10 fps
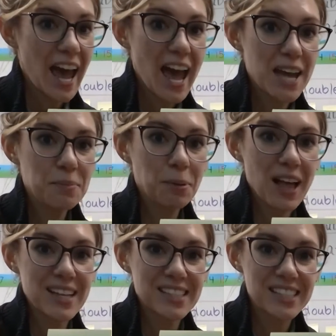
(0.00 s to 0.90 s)
10
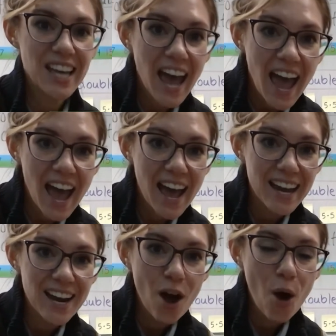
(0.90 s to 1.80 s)
plus
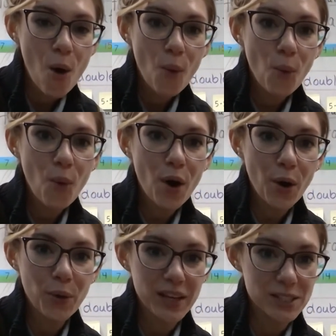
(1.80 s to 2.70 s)
10.
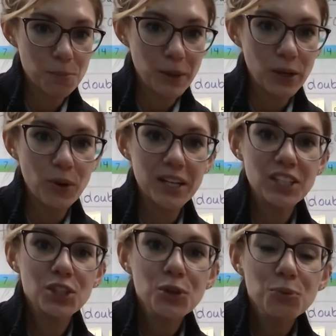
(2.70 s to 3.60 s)
Whoa, that's a big
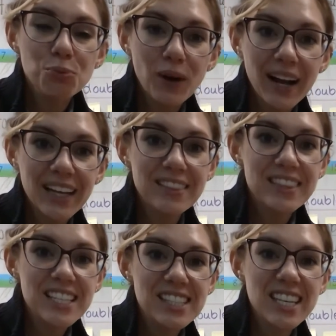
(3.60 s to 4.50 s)
one. You're right.
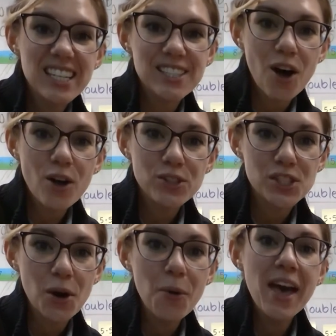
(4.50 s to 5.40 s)
This is
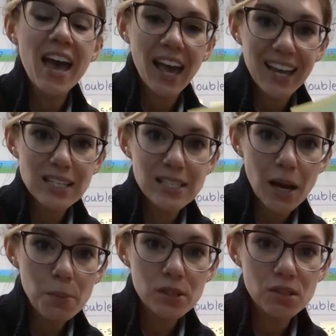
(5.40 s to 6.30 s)
also a
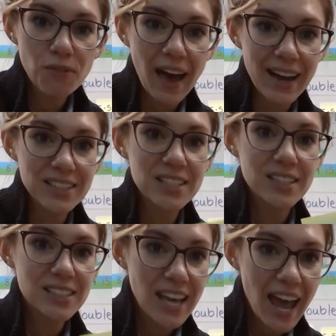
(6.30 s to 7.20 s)
doubles fact.
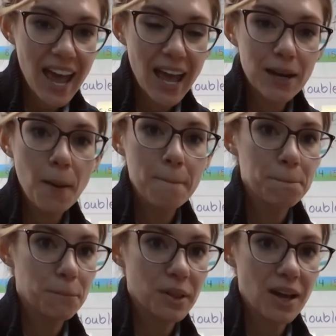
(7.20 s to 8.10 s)
10
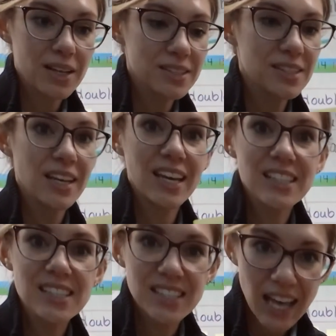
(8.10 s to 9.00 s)
plus
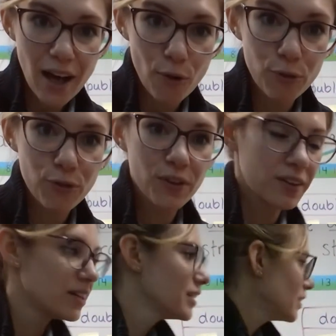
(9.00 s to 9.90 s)
itself.
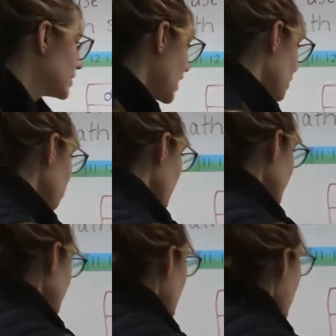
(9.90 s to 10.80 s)
10
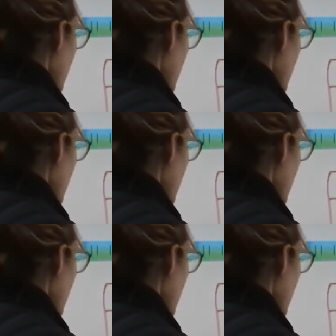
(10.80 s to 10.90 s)
plus